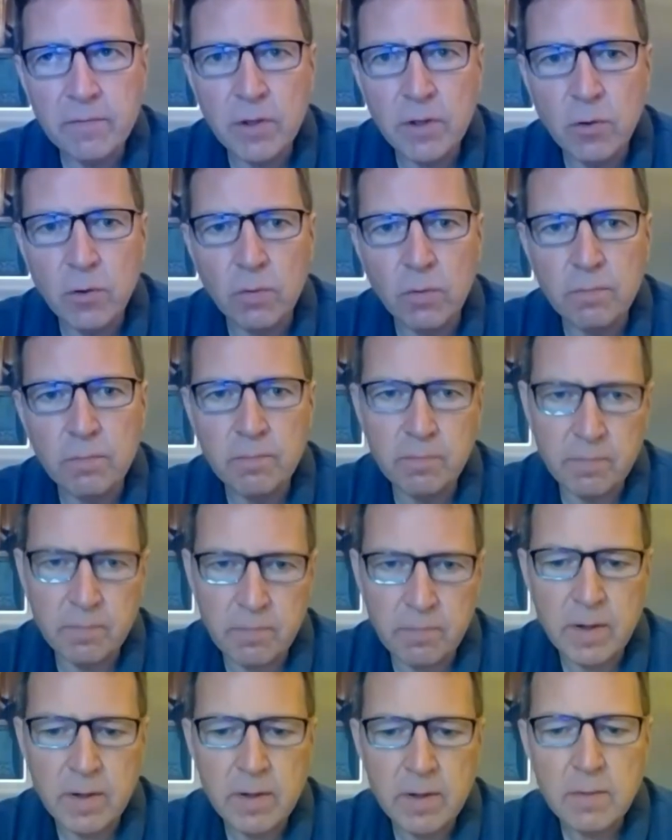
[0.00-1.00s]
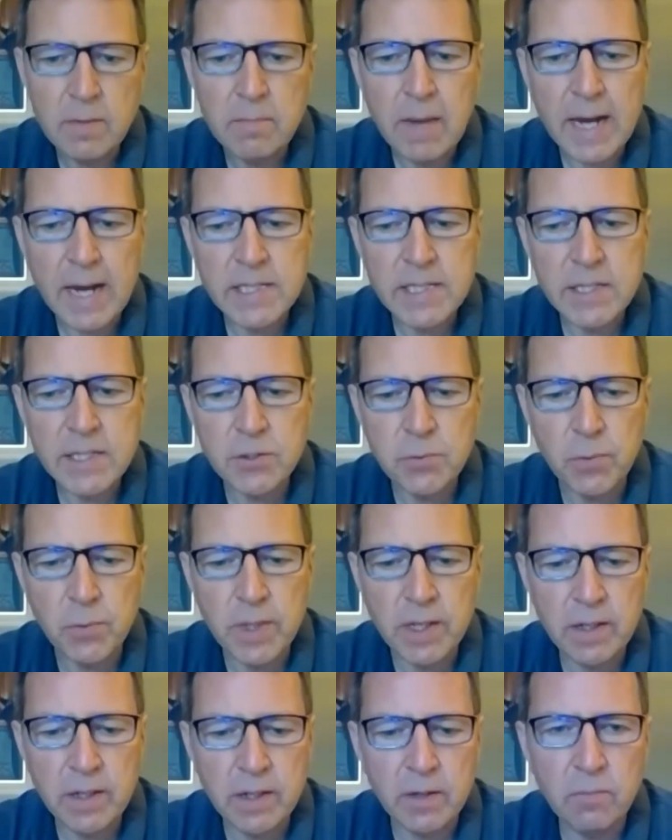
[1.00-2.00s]
know, Masters
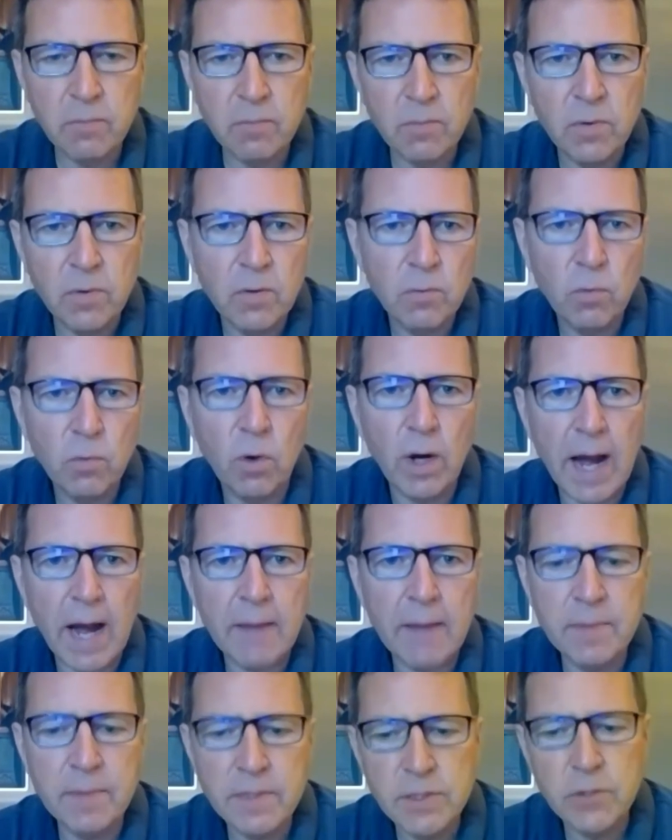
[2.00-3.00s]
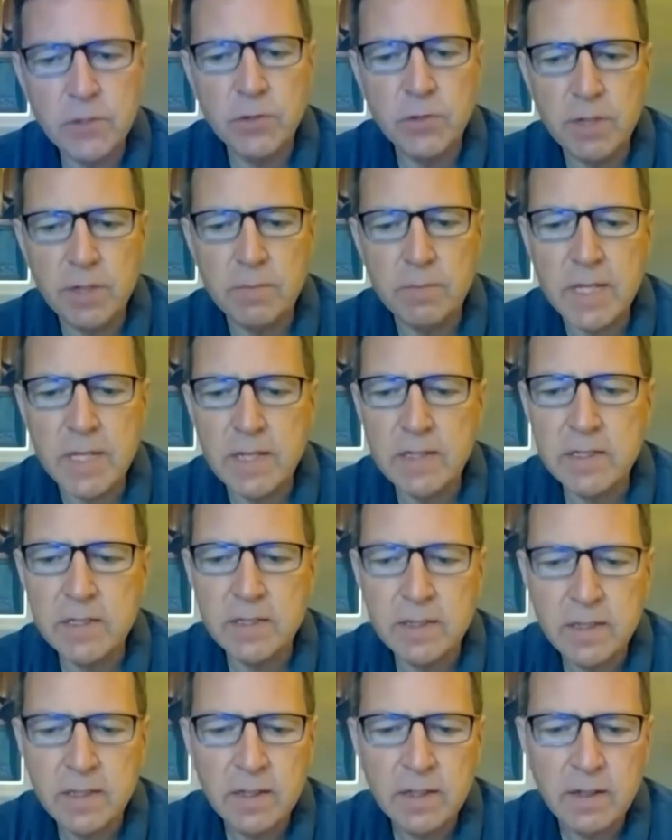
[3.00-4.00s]
Week, kind of what happens? Who do you meet?
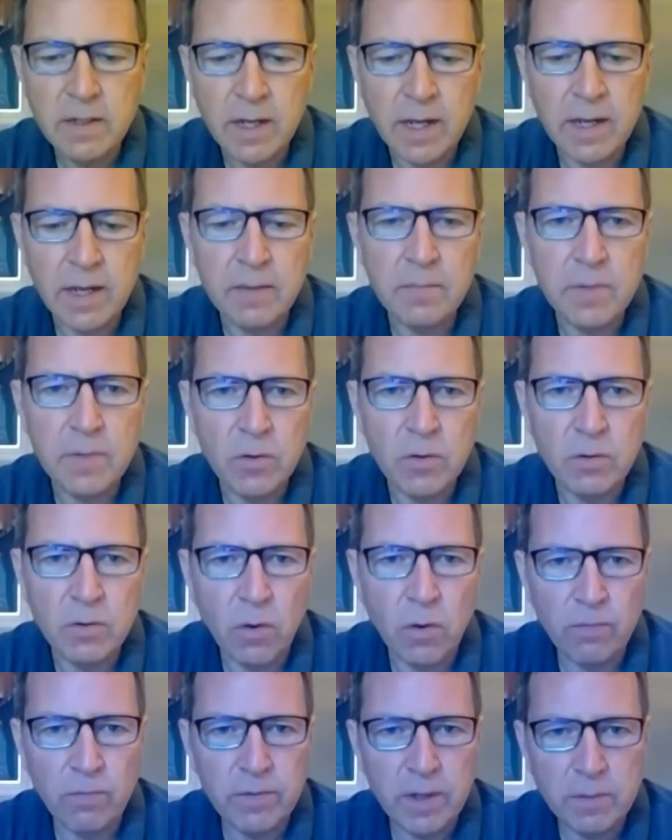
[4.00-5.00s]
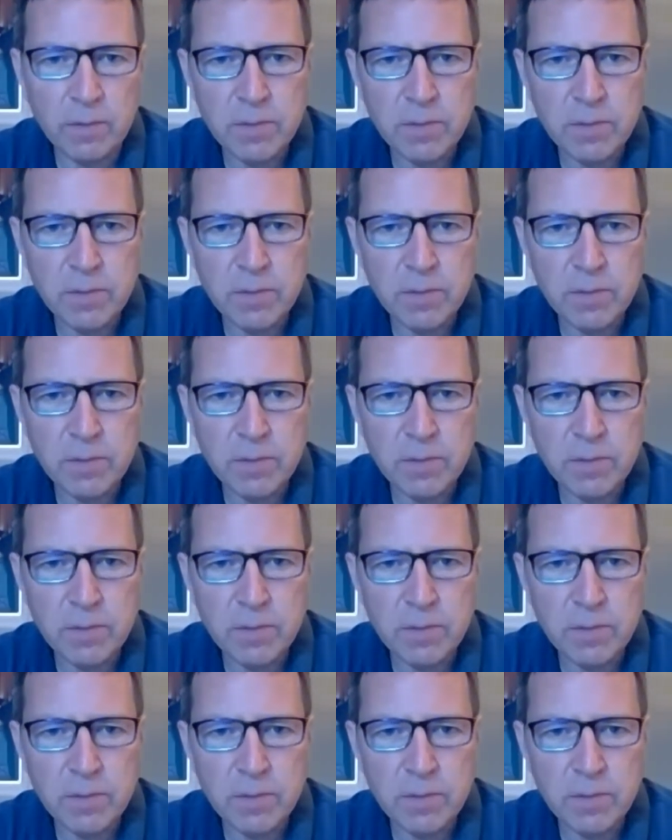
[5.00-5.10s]
Um, you know, golf clubs are